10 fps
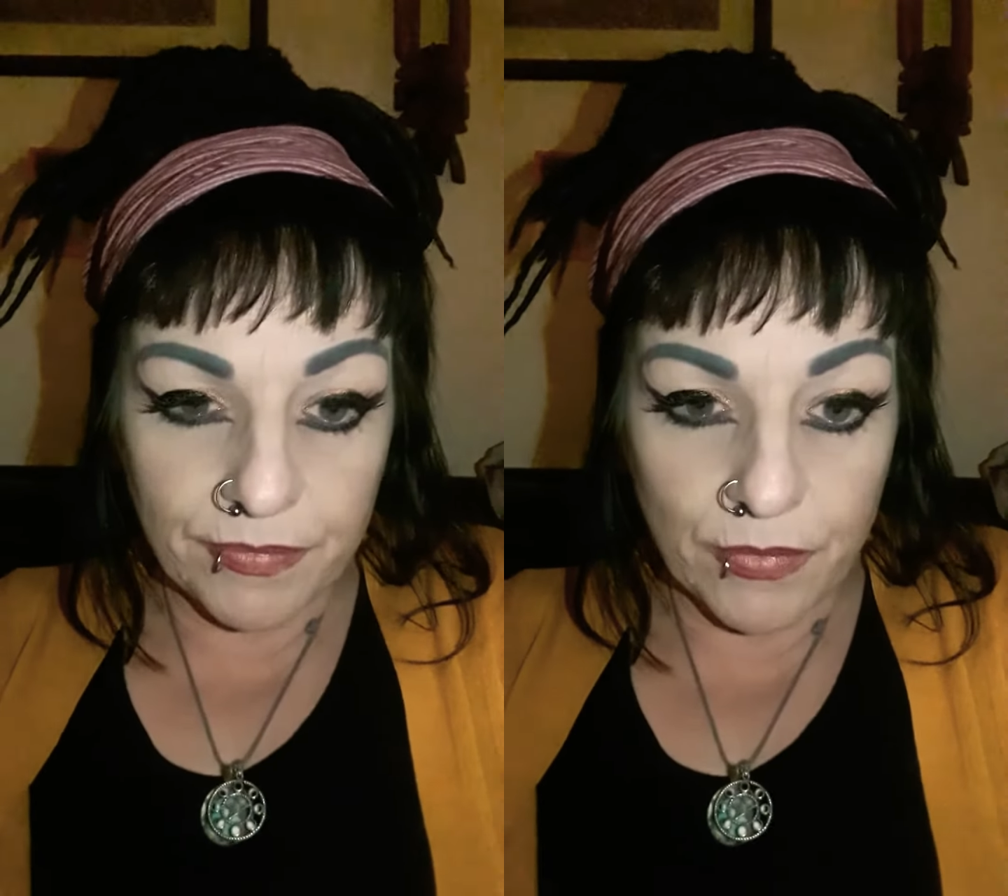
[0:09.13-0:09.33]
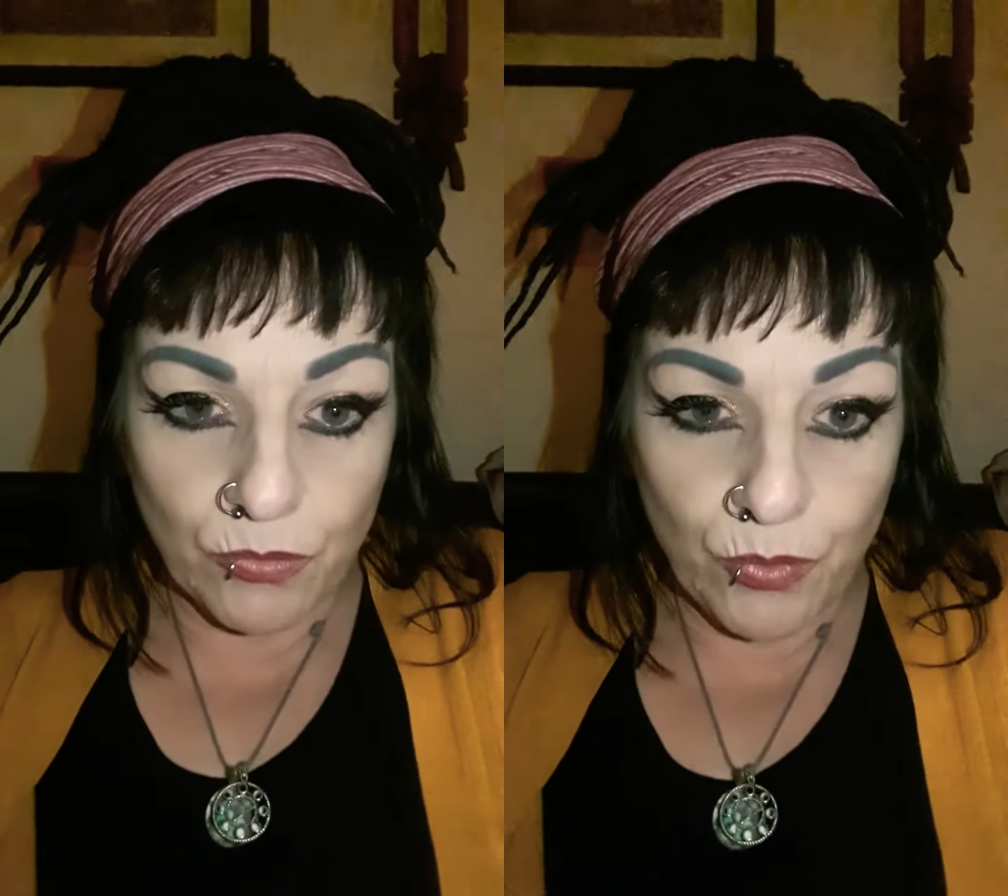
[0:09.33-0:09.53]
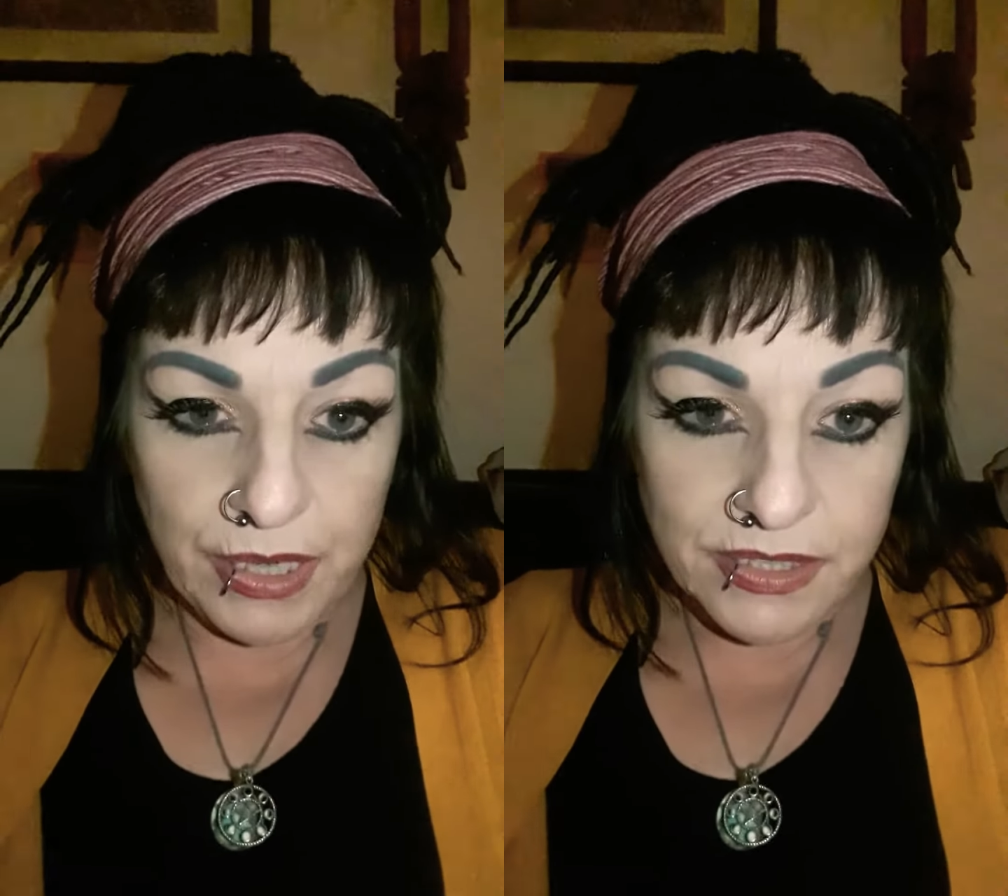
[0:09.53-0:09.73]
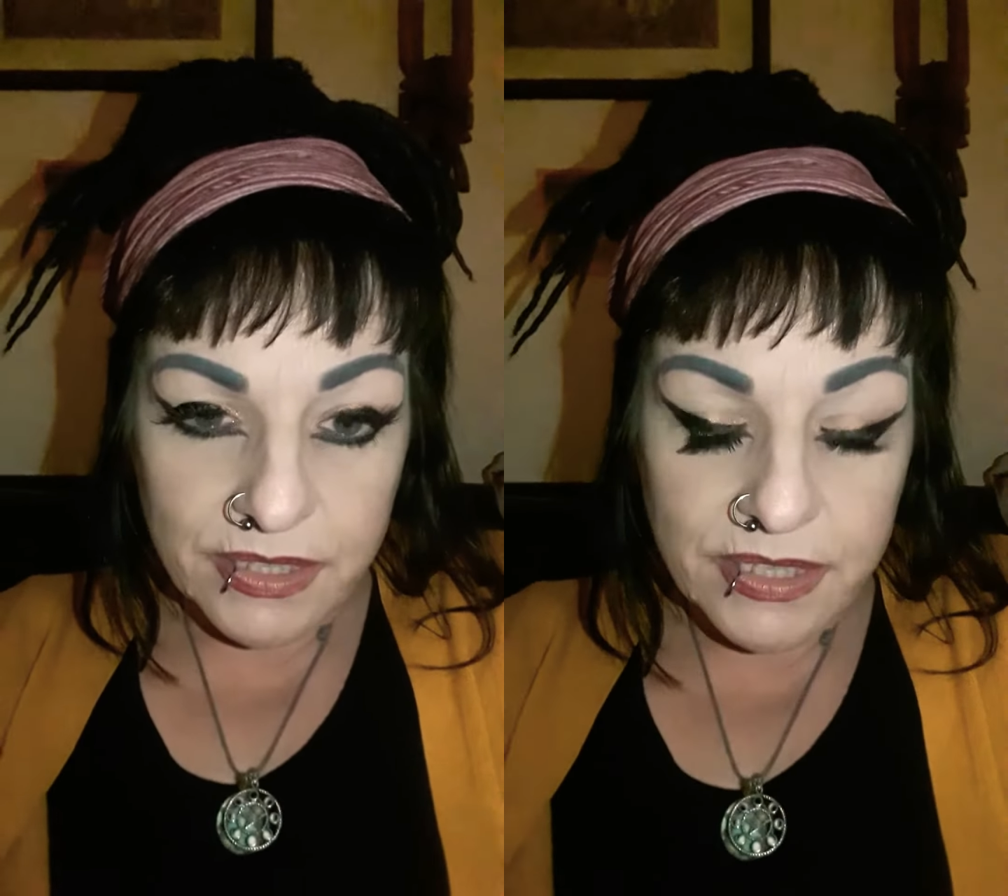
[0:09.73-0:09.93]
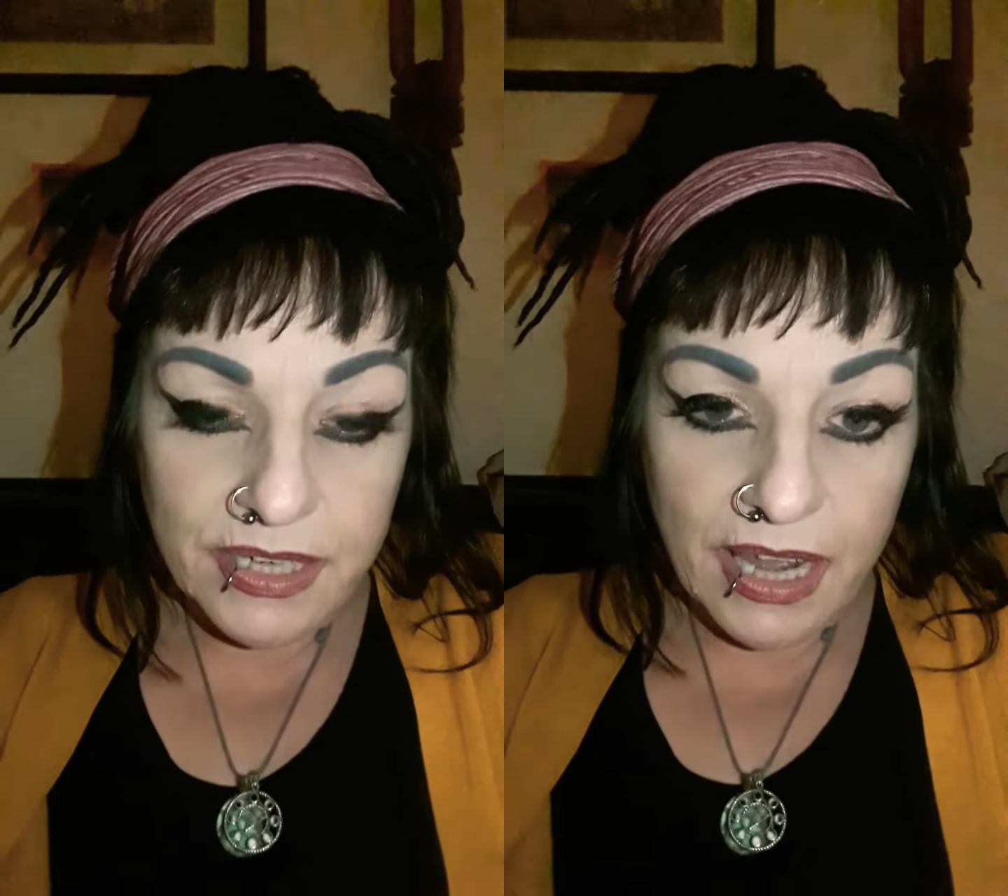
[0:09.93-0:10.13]

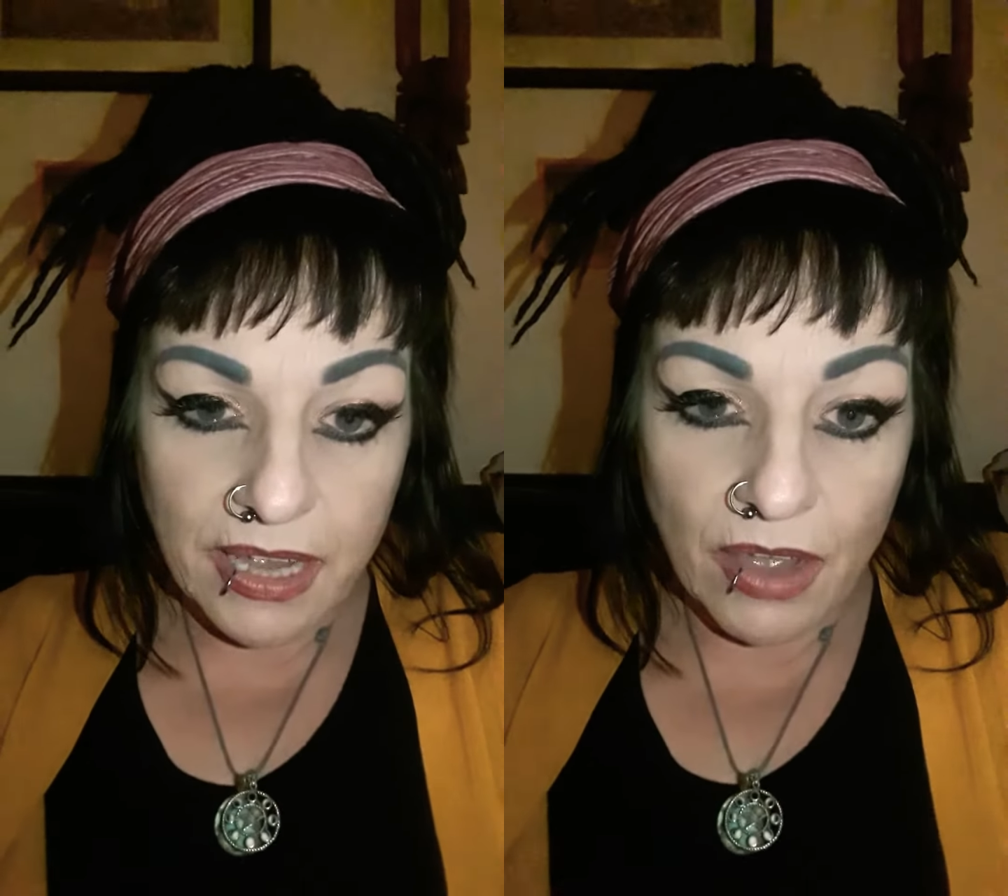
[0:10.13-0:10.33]
reading tonight.